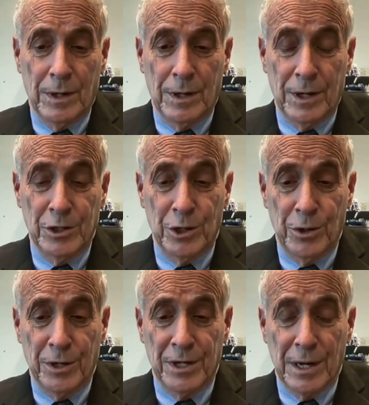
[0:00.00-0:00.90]
in
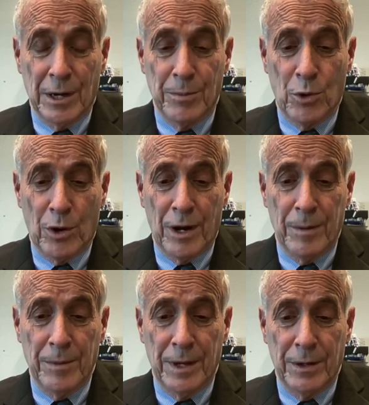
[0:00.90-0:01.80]
addition, you can tell the
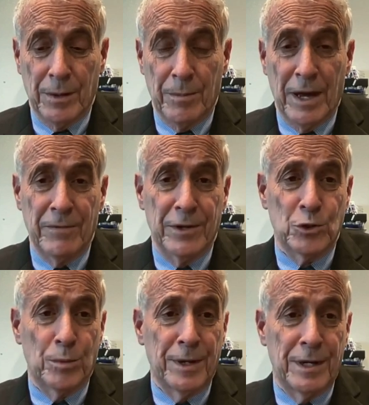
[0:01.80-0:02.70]
program that the
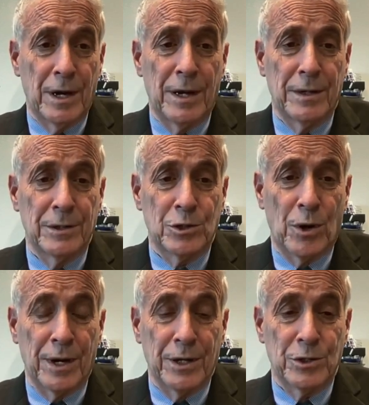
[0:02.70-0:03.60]
benefits will be cut
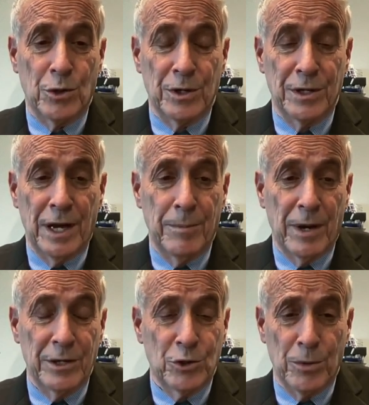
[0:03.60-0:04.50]
starting at a certain date
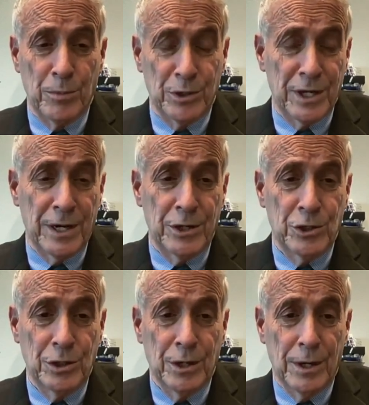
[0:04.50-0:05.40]
by a certain
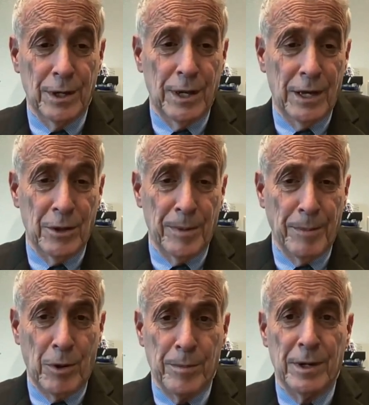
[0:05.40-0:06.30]
percentage, and they'll
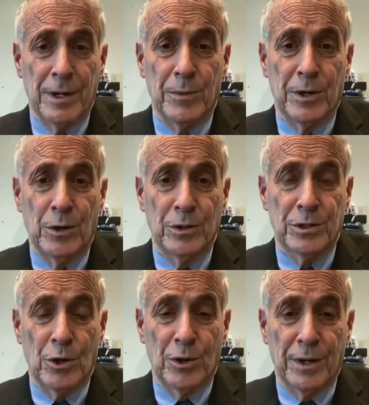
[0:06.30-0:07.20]
be permanently
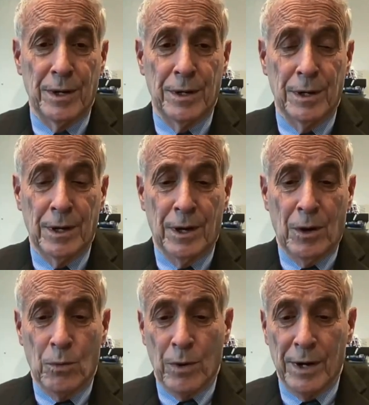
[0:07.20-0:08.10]
reduced. So you can
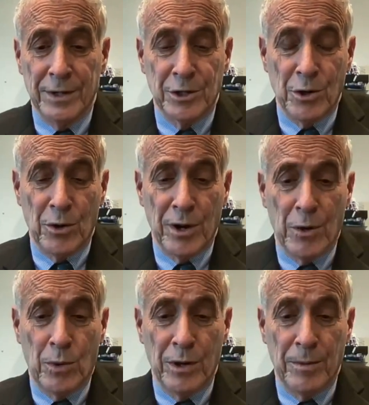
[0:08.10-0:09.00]
run a
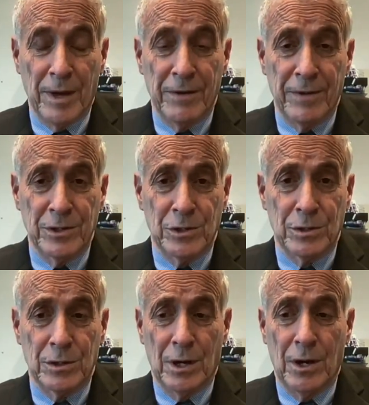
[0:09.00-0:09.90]
scenario where the
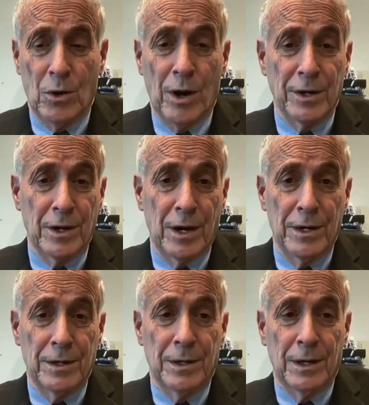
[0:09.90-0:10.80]
benefits aren't
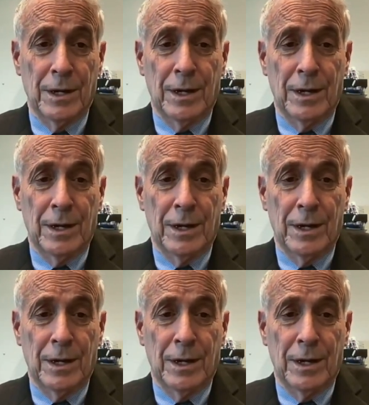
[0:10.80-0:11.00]
cut